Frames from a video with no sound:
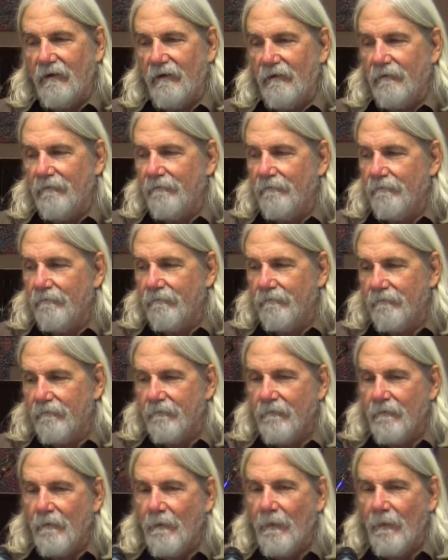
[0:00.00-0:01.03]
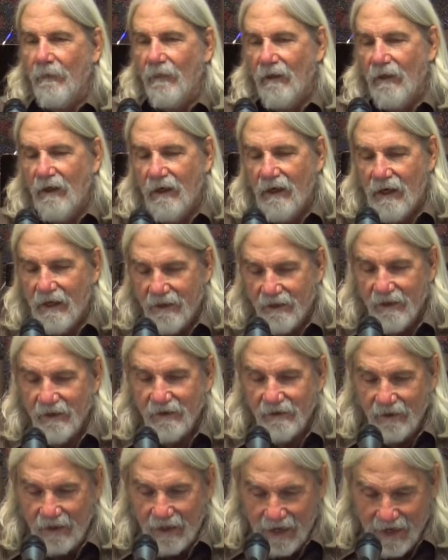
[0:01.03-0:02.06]
um, I
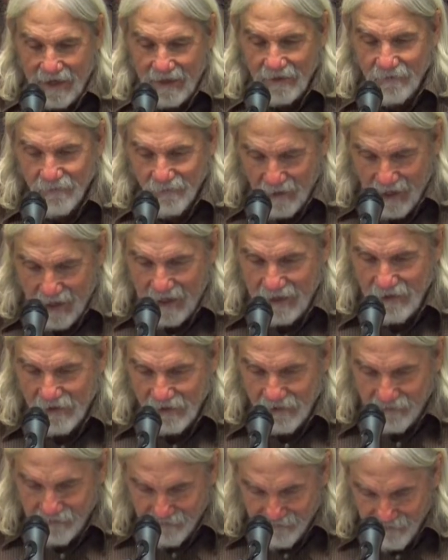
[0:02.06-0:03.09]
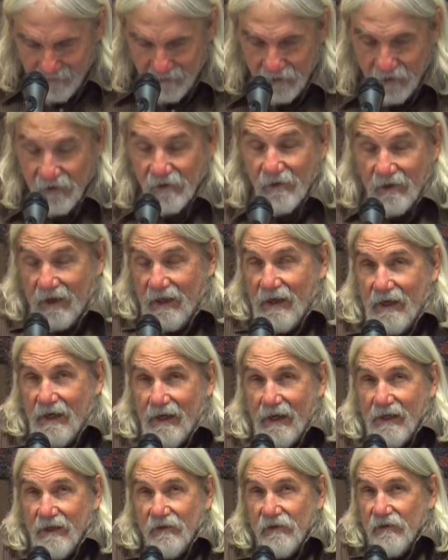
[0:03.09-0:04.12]
think that I, I,
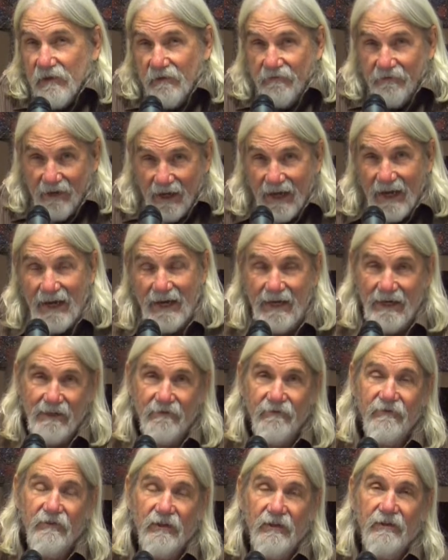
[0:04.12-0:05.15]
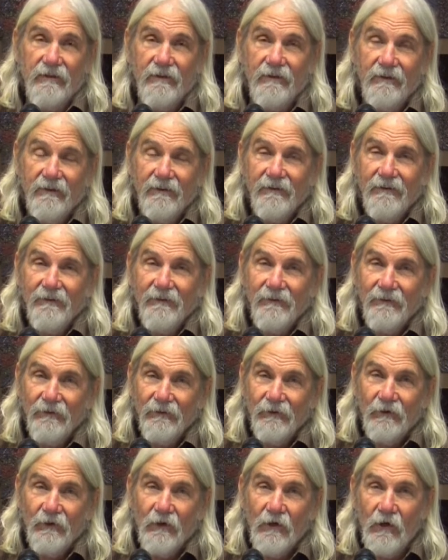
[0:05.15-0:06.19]
I survived
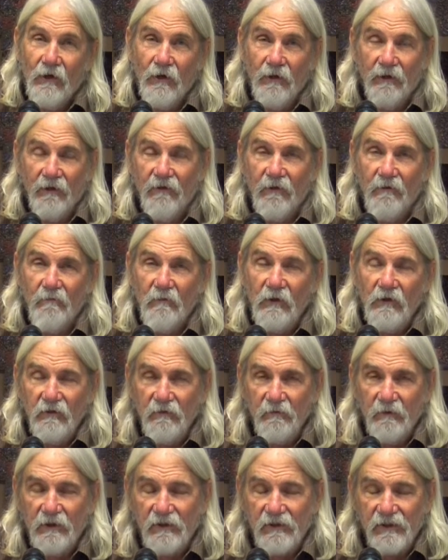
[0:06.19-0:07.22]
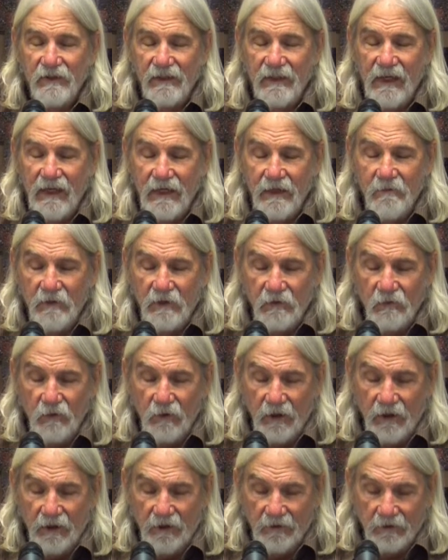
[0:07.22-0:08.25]
all of the movements that came and
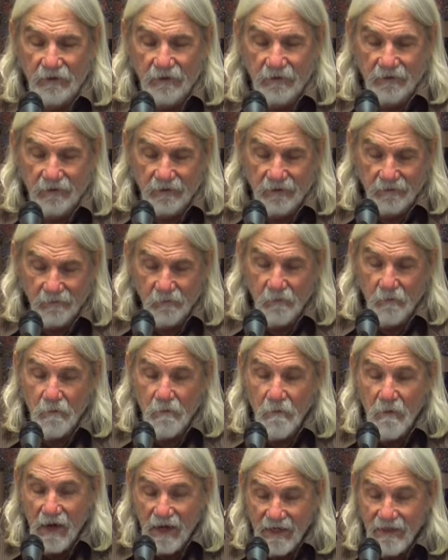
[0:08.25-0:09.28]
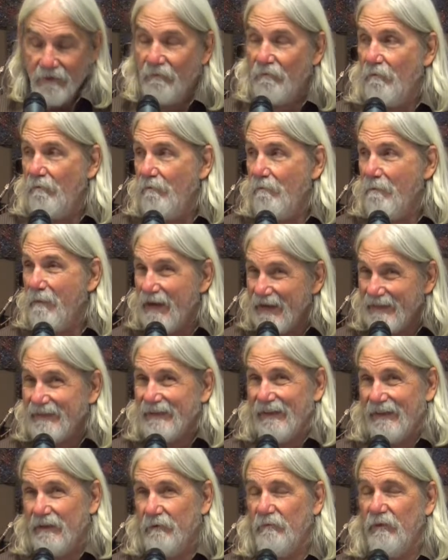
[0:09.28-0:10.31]
went, ma
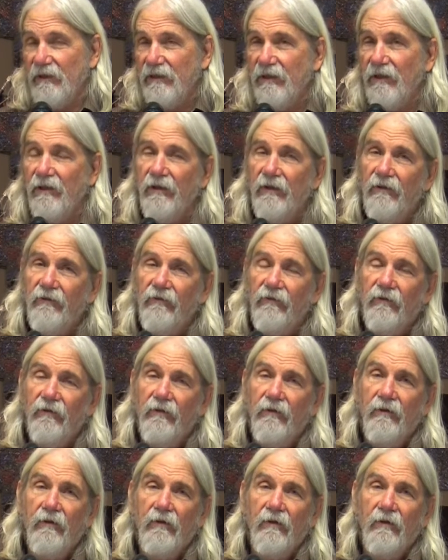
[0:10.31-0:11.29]
mainly because